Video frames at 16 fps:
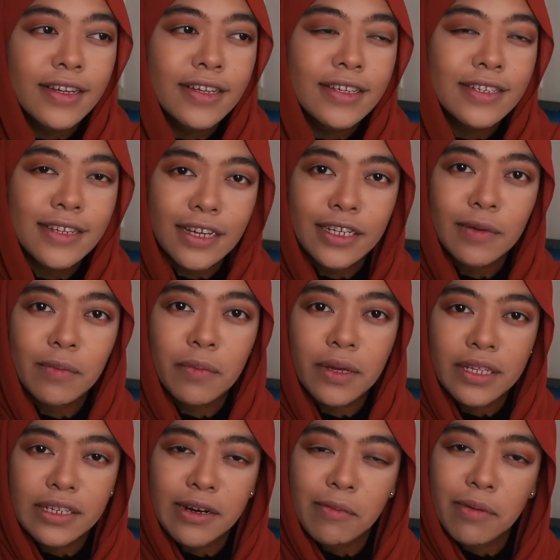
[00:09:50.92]
such a
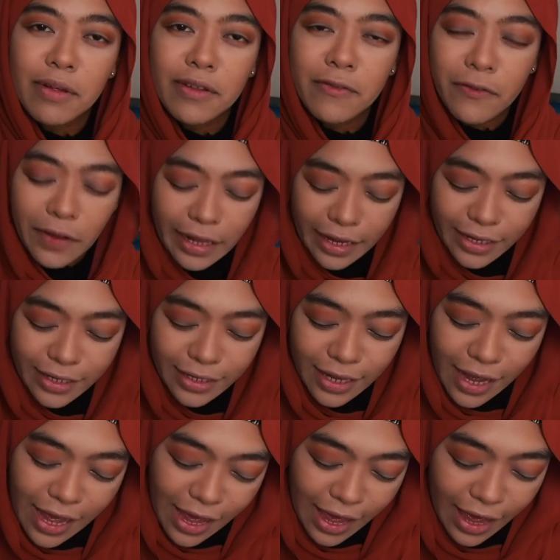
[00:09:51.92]
miserable feelings.
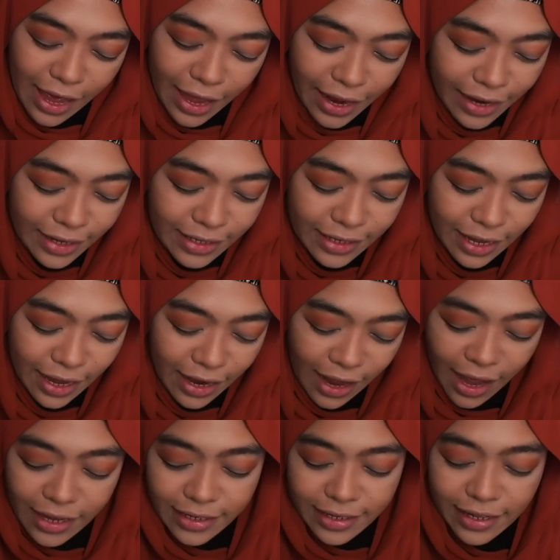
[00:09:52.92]
And instead,
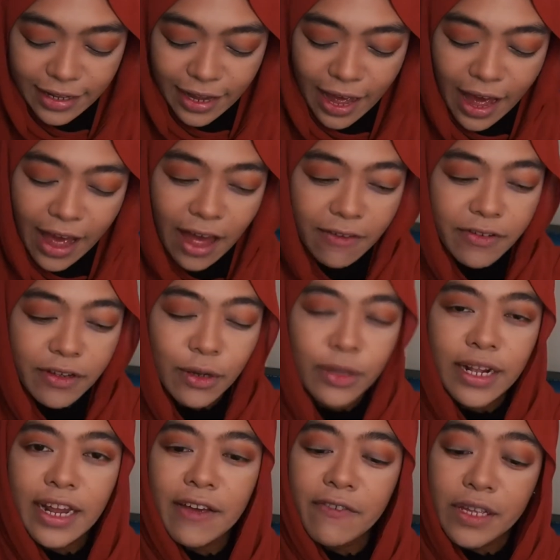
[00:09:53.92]
actually, I have a
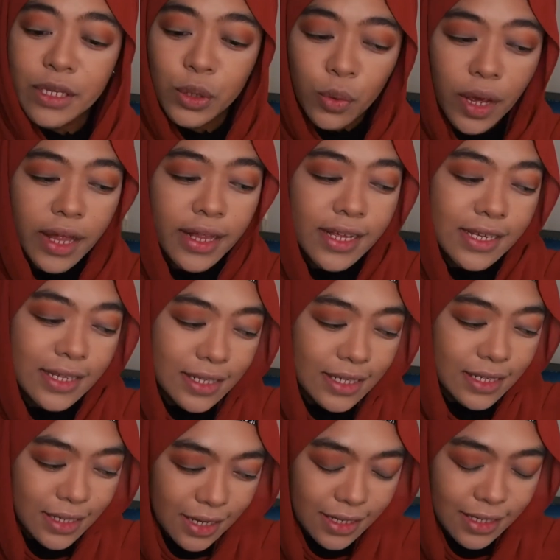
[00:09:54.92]
good life as well. It's
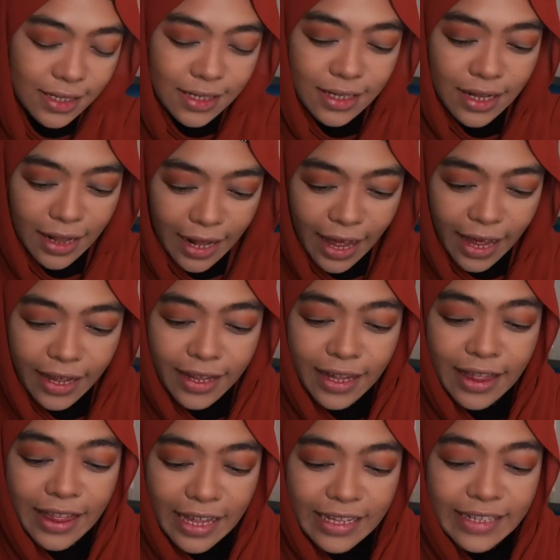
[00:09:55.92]
just like
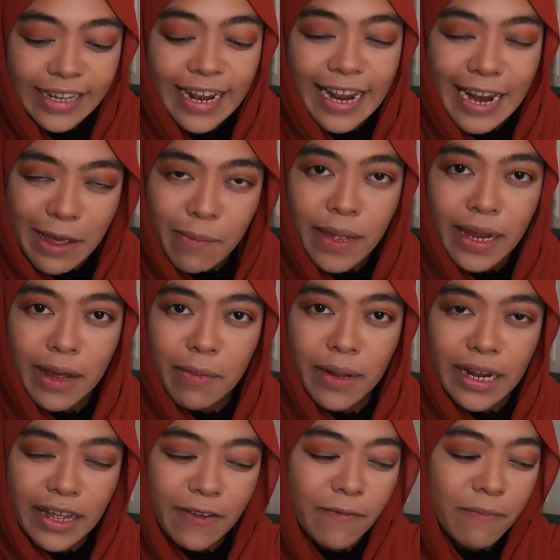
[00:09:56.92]
this limiting
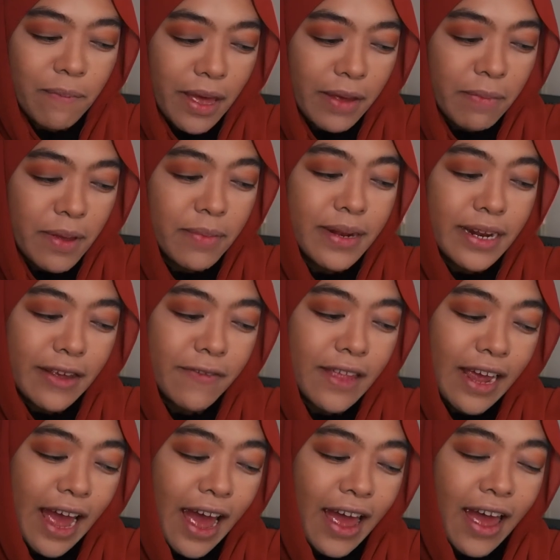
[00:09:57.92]
belief make me believe
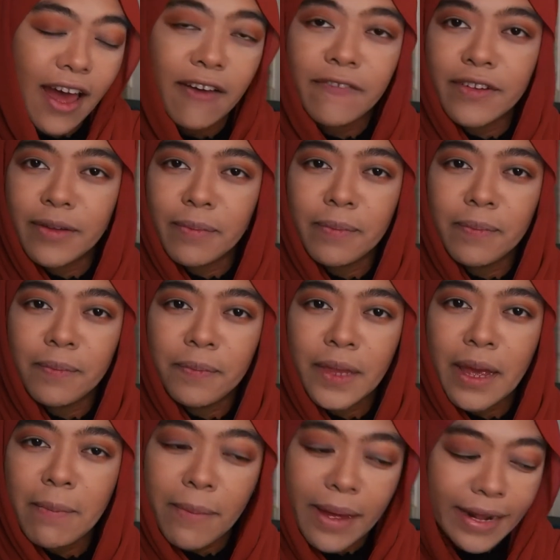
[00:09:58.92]
that I have a
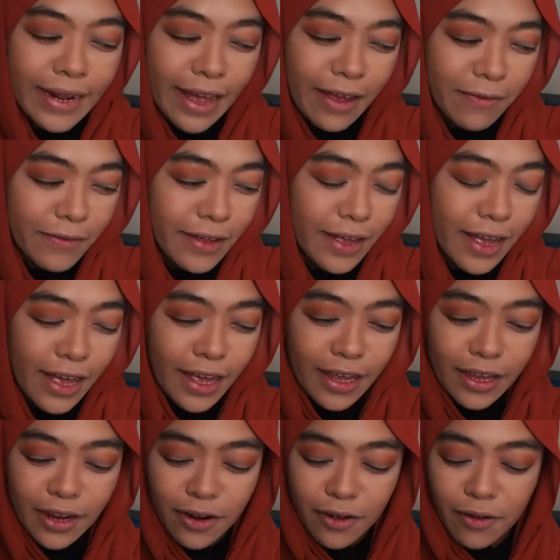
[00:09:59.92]
bad life.
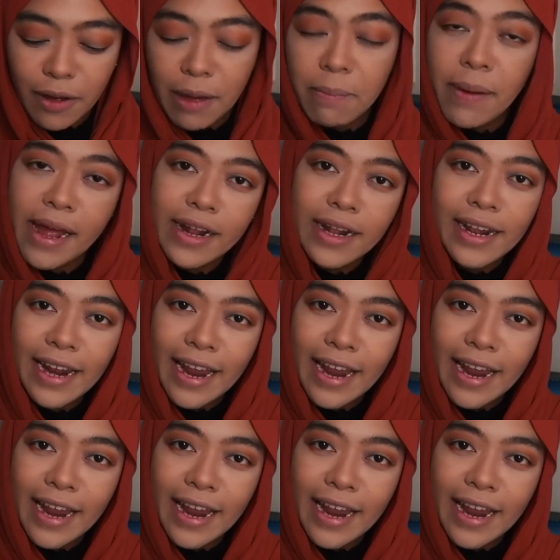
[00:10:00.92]
You know, a bad